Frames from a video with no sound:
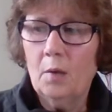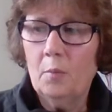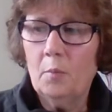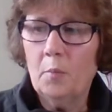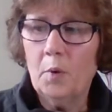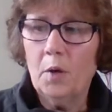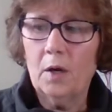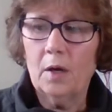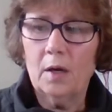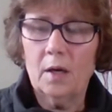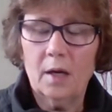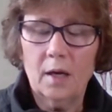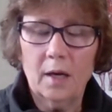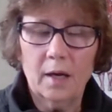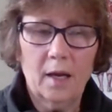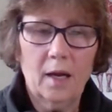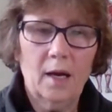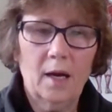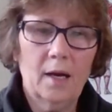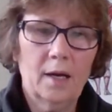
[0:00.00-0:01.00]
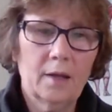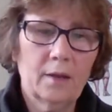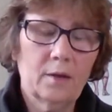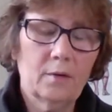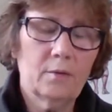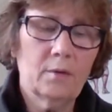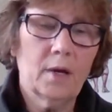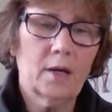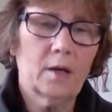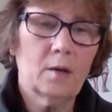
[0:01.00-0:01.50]
But I highly
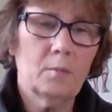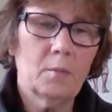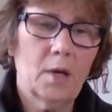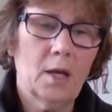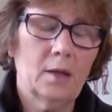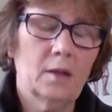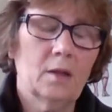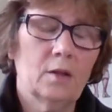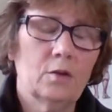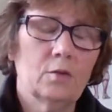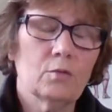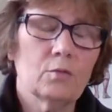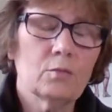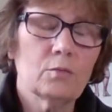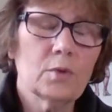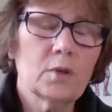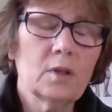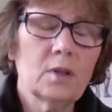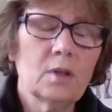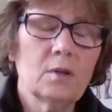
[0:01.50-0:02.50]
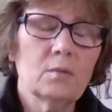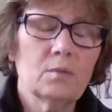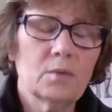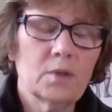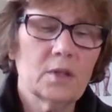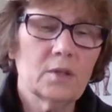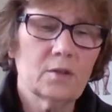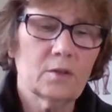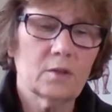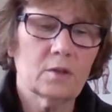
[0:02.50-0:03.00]
recommend that you really
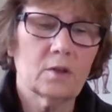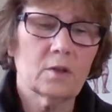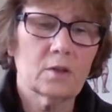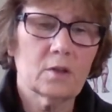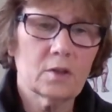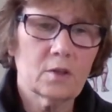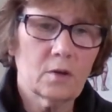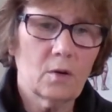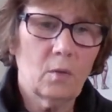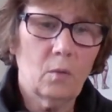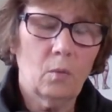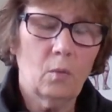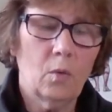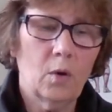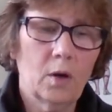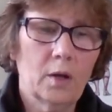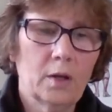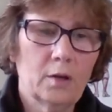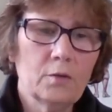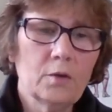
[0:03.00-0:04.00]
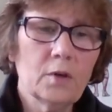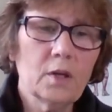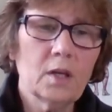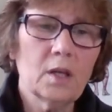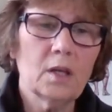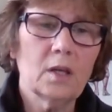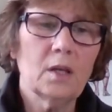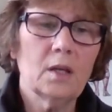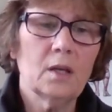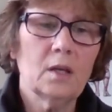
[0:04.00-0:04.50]
research what you
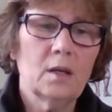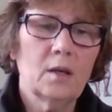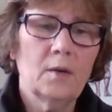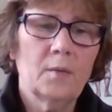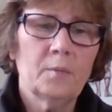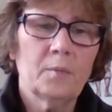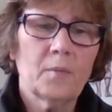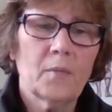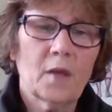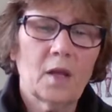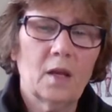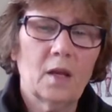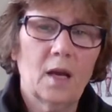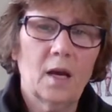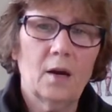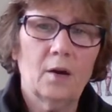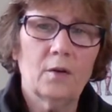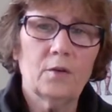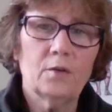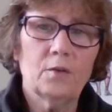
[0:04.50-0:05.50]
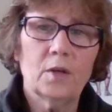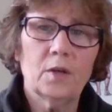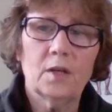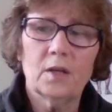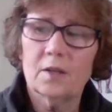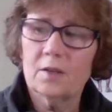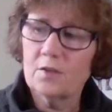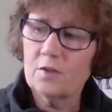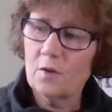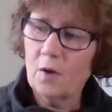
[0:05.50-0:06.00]
need and how you need
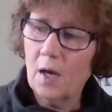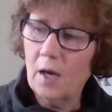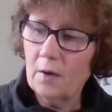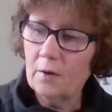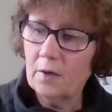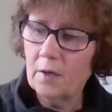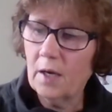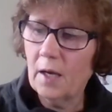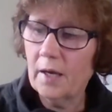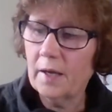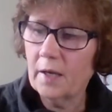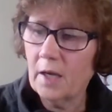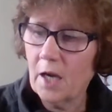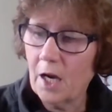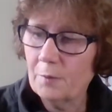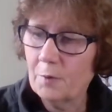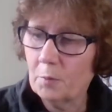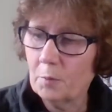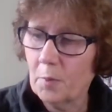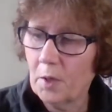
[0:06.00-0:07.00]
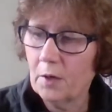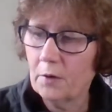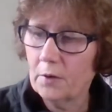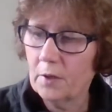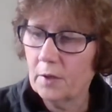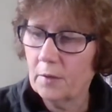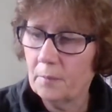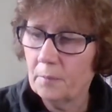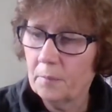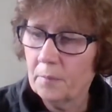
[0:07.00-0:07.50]
it. So how did I come about
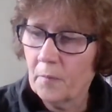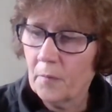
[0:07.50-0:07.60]
it?